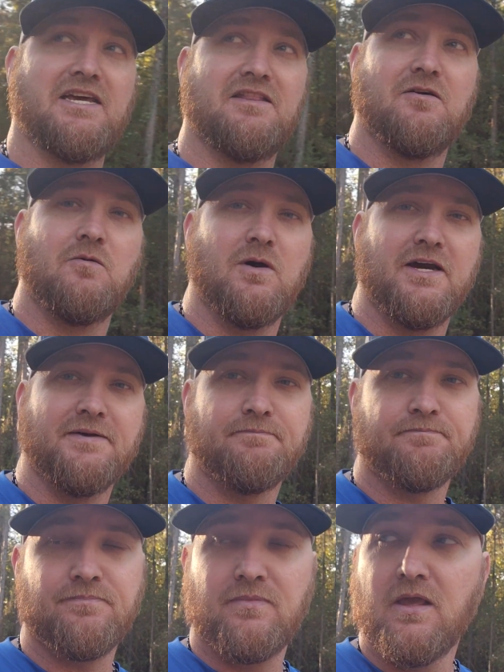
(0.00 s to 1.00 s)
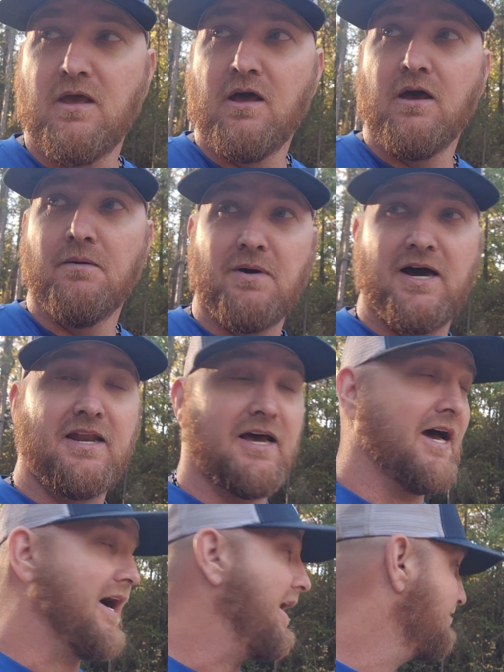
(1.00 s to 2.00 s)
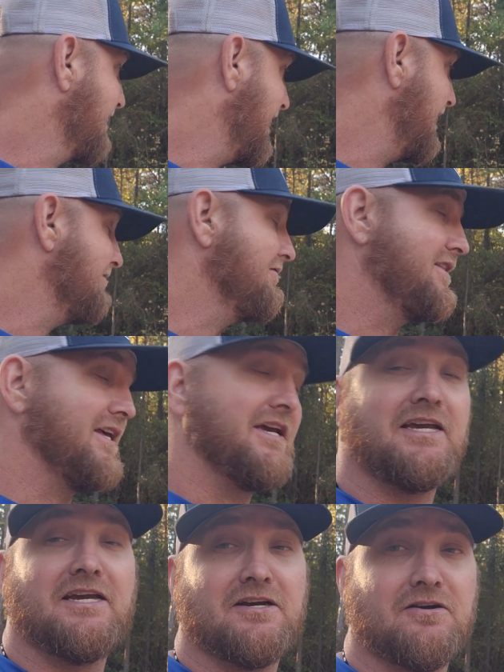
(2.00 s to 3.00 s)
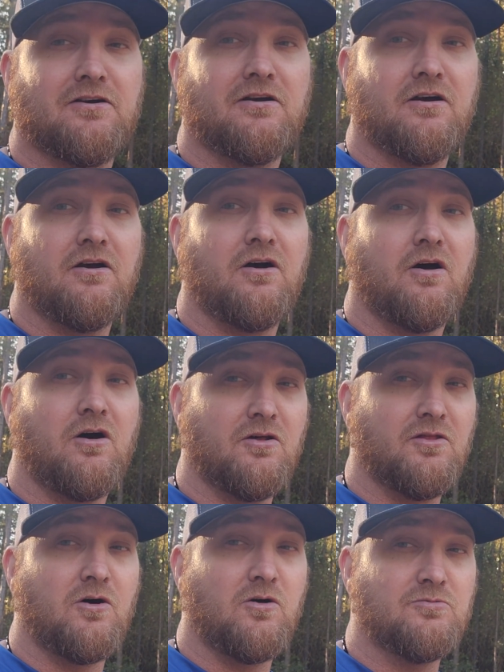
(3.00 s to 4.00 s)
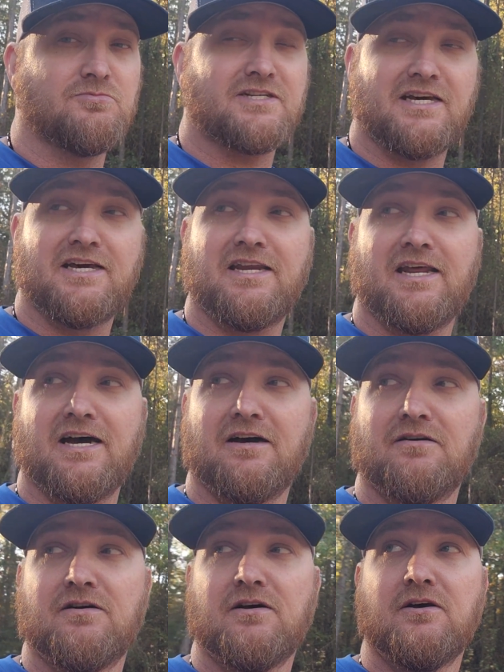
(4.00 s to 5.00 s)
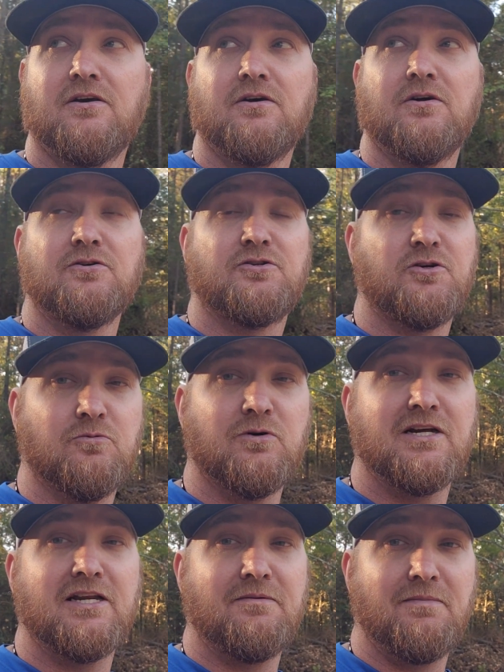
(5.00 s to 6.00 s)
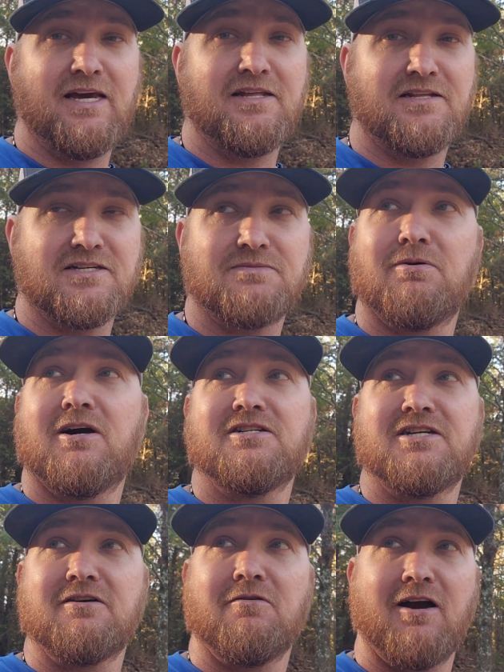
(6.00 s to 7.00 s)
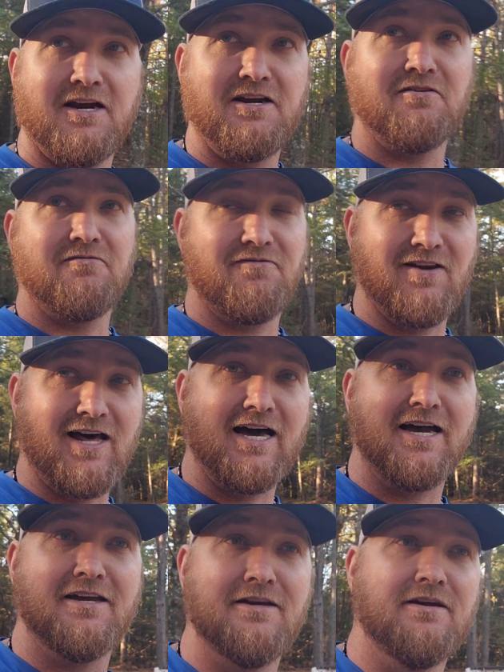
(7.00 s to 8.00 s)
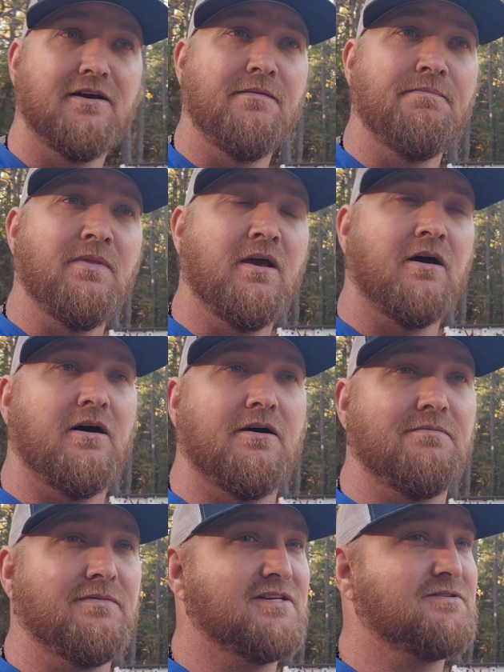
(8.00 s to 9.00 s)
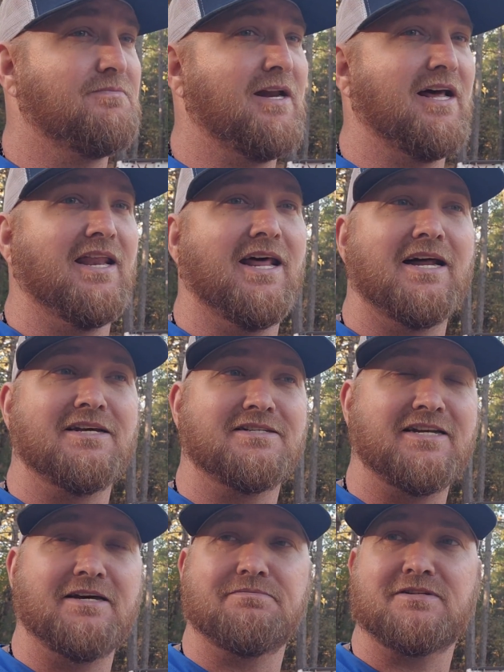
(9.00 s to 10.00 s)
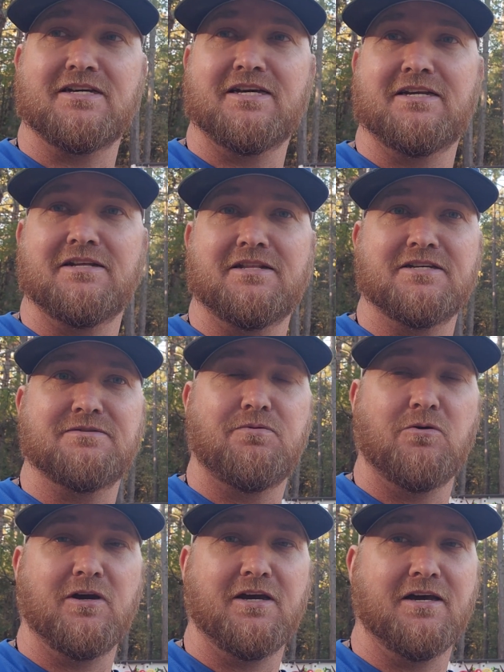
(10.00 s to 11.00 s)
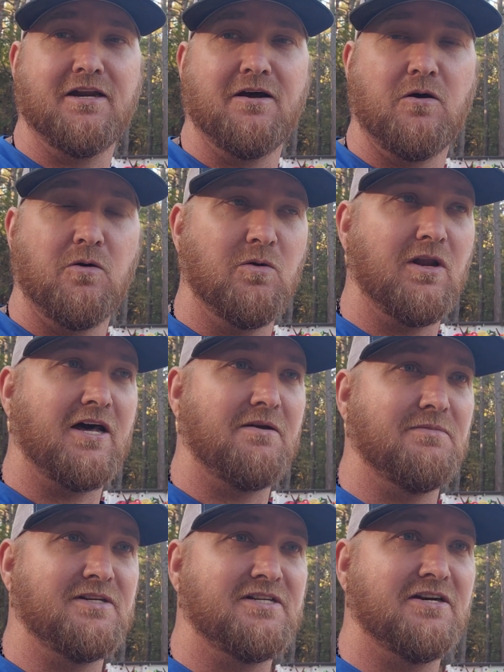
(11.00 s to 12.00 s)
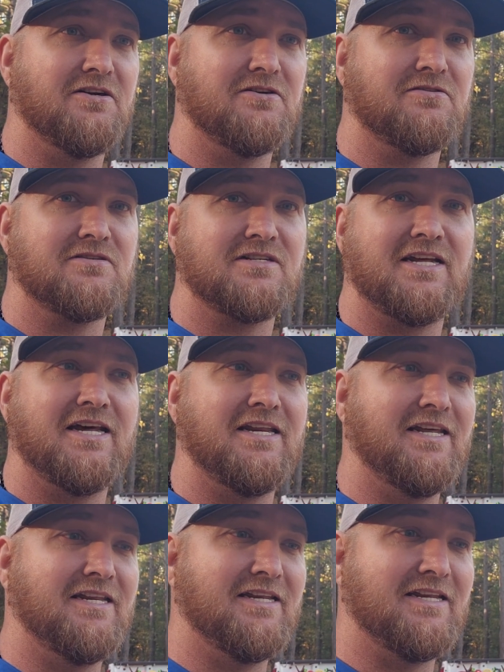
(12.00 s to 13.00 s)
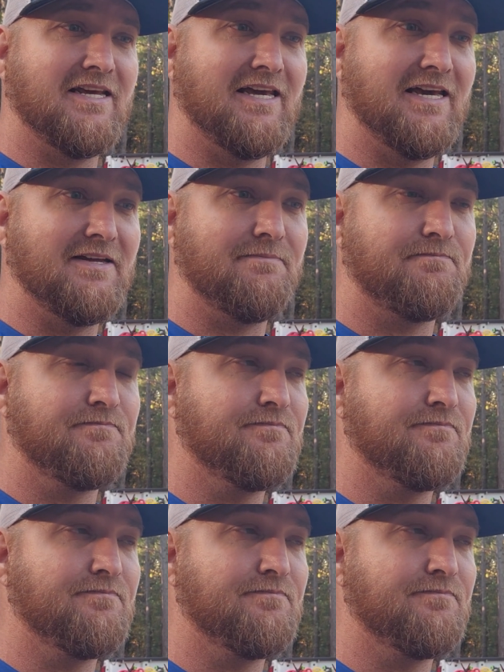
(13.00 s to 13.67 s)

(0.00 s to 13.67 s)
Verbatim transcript: get in the way. But I've got everything here on the homestead now to really make this project right here fly. There's been a lot of steps to get to this point and a whole lot of materials that I needed to get.